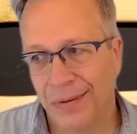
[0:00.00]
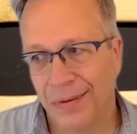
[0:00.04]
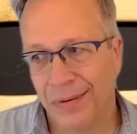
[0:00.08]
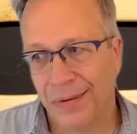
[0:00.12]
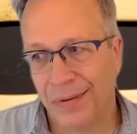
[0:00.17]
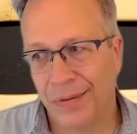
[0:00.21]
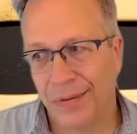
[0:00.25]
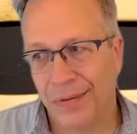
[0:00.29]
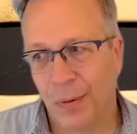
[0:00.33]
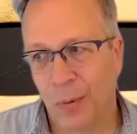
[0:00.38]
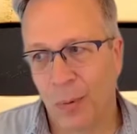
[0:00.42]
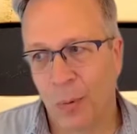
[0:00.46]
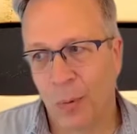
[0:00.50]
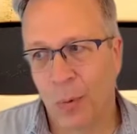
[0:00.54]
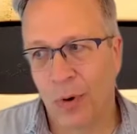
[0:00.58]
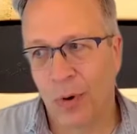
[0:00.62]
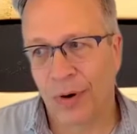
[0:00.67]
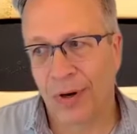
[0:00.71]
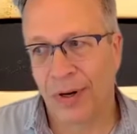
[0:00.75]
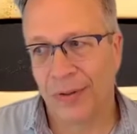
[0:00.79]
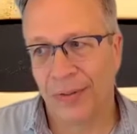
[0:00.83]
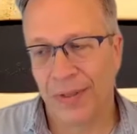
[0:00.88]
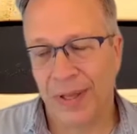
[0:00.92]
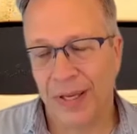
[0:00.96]
the
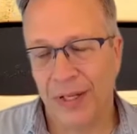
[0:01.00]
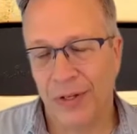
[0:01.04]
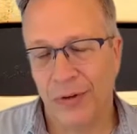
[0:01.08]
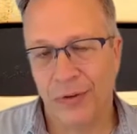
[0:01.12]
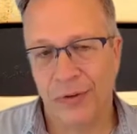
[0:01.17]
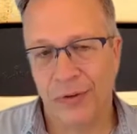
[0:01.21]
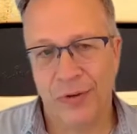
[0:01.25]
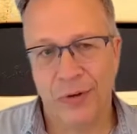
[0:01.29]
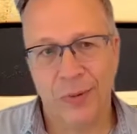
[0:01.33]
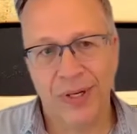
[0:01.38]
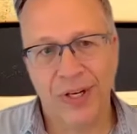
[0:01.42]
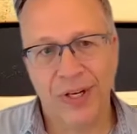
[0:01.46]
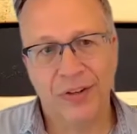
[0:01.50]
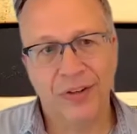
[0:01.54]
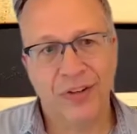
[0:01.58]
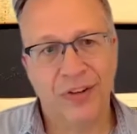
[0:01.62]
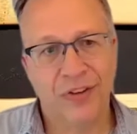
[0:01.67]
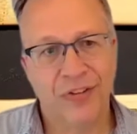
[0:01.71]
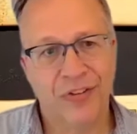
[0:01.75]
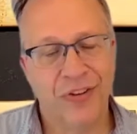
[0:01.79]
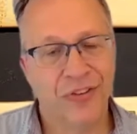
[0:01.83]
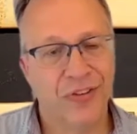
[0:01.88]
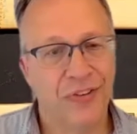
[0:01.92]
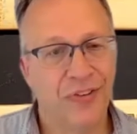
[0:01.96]
work that you do in
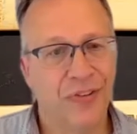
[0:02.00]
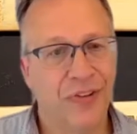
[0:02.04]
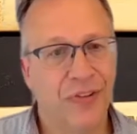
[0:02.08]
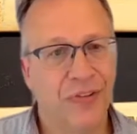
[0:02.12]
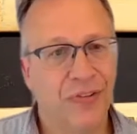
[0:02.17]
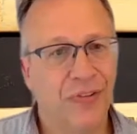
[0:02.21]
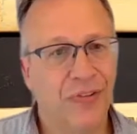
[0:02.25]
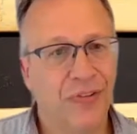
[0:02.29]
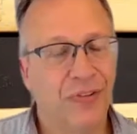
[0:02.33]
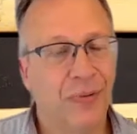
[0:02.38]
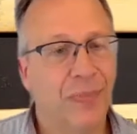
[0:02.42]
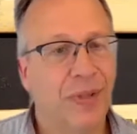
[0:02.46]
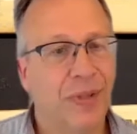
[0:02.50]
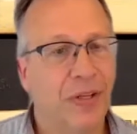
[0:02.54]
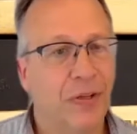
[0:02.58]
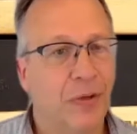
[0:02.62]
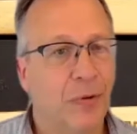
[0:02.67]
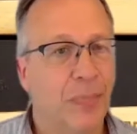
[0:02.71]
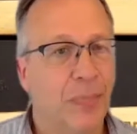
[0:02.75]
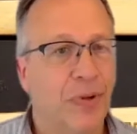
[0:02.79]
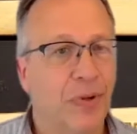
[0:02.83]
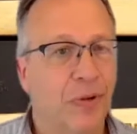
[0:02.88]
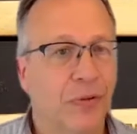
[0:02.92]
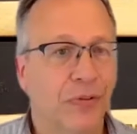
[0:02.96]
addition to the system that
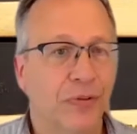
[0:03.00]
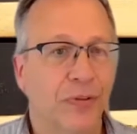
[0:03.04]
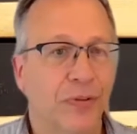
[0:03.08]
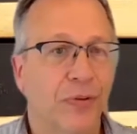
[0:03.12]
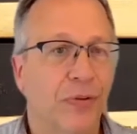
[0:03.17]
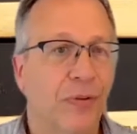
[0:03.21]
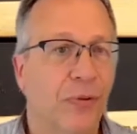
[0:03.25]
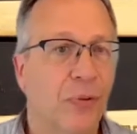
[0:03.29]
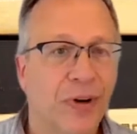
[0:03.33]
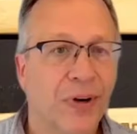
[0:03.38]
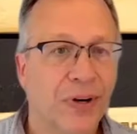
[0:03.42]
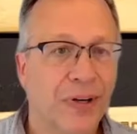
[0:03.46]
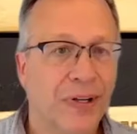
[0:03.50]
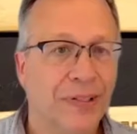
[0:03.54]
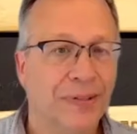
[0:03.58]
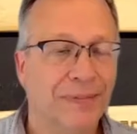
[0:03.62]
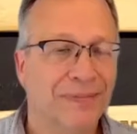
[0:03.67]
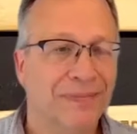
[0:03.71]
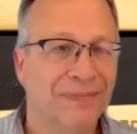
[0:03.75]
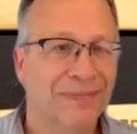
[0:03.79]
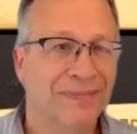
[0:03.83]
you build to do the work.